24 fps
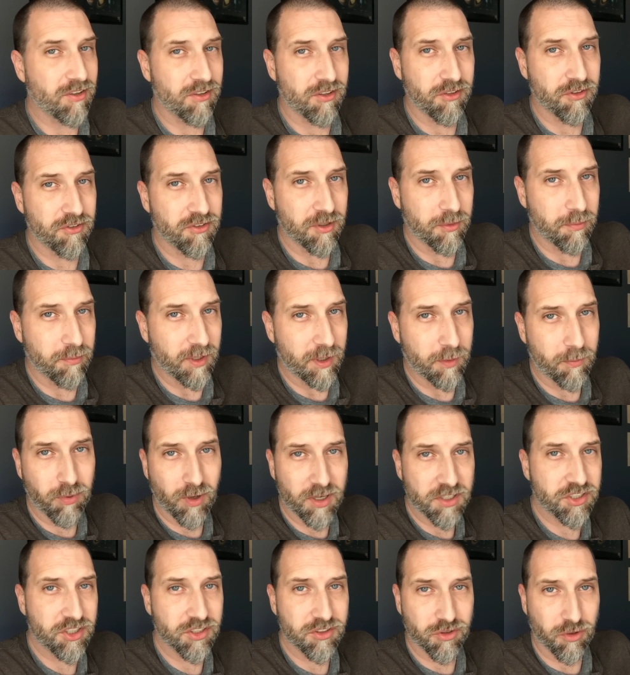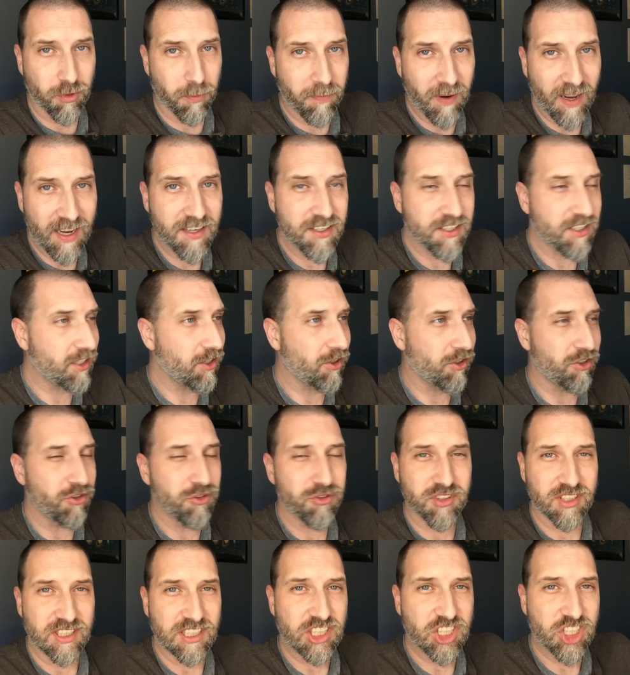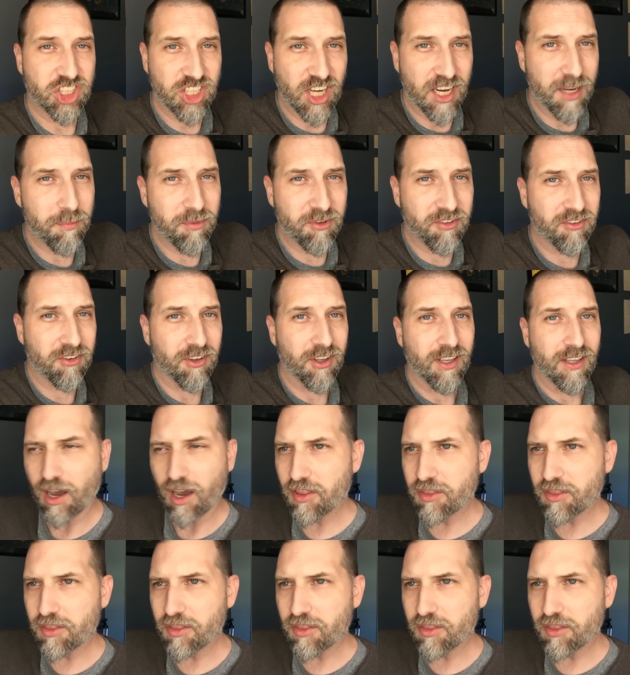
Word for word: they're using big brushes or painting or using shapes.